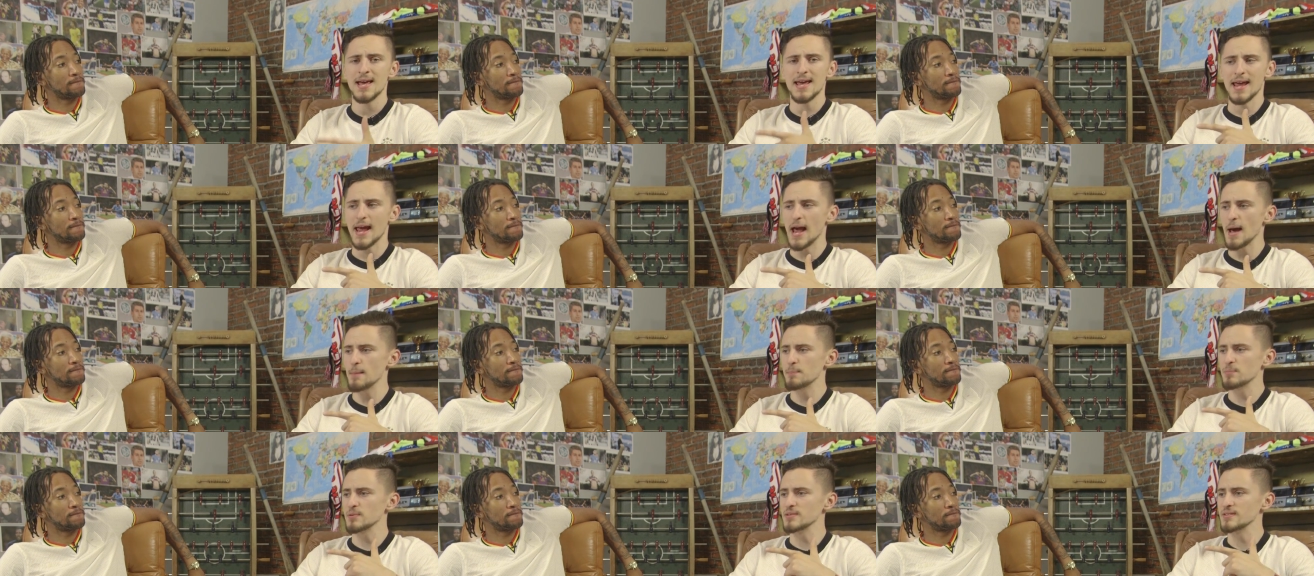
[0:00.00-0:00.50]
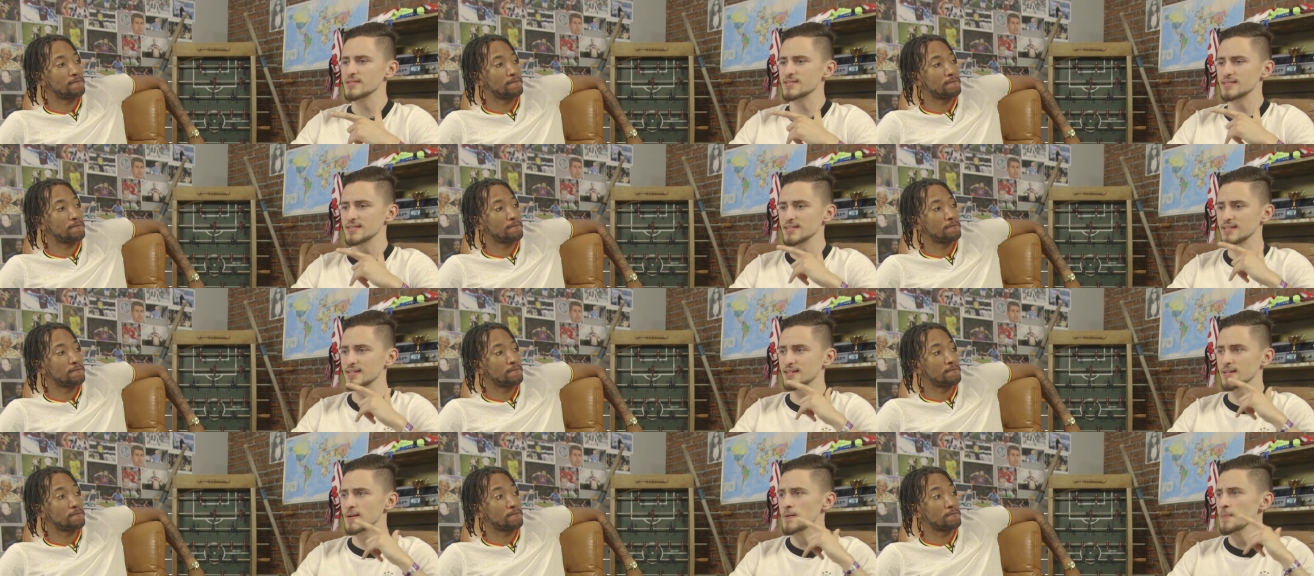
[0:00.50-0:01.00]
Speaker 1: It happened
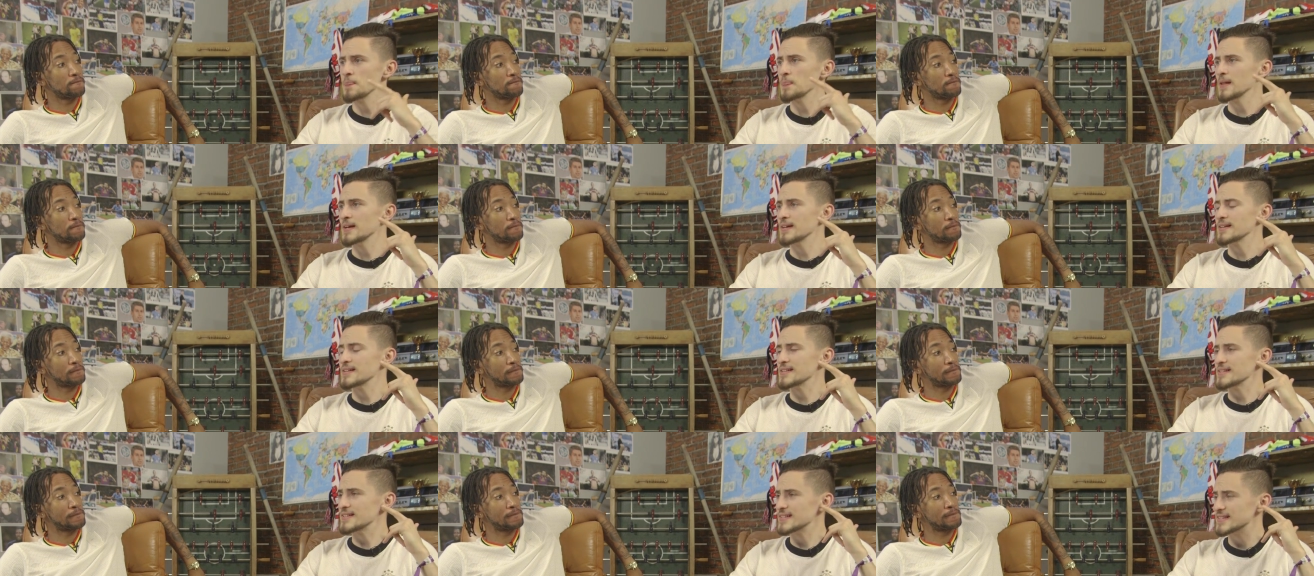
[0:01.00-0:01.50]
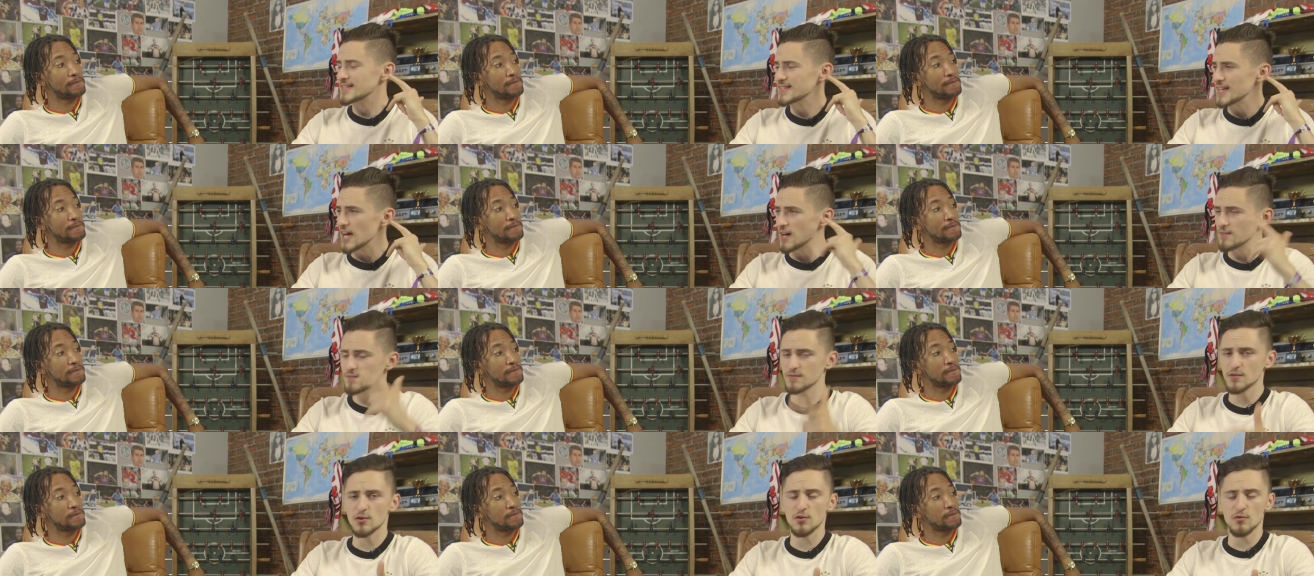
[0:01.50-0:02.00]
to
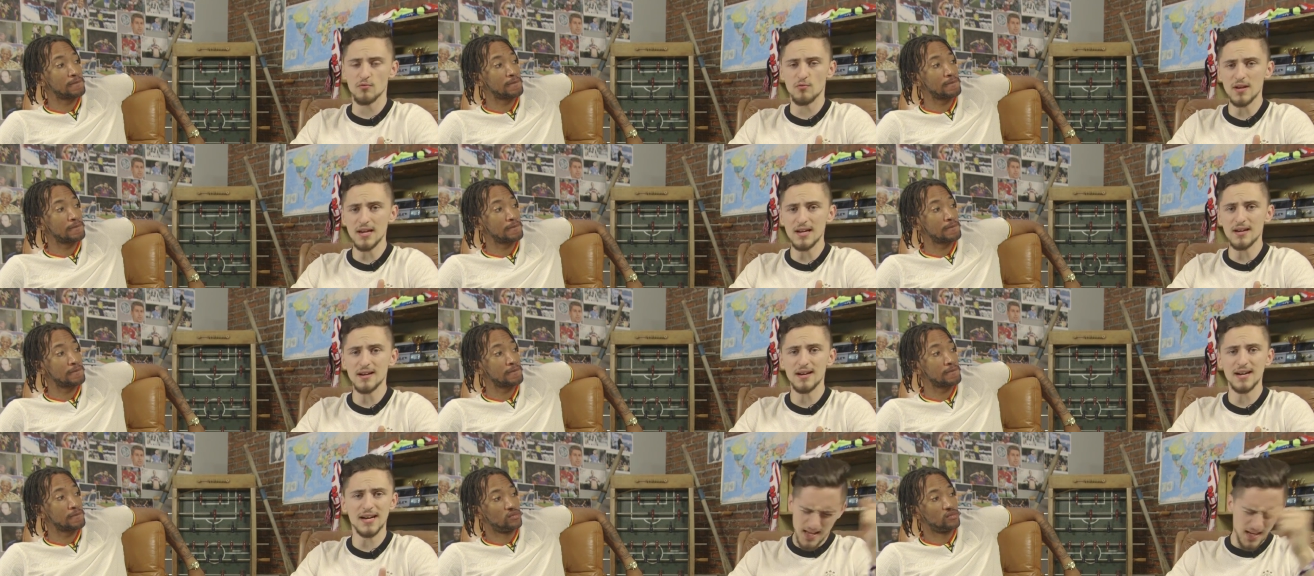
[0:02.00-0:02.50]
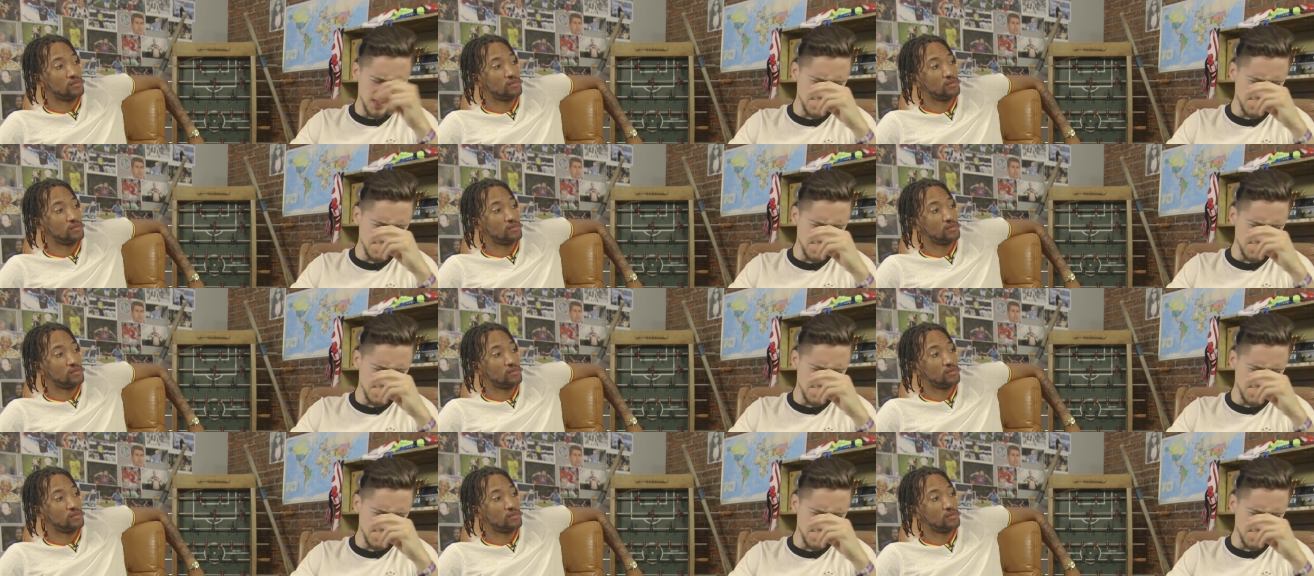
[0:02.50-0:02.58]
South Korea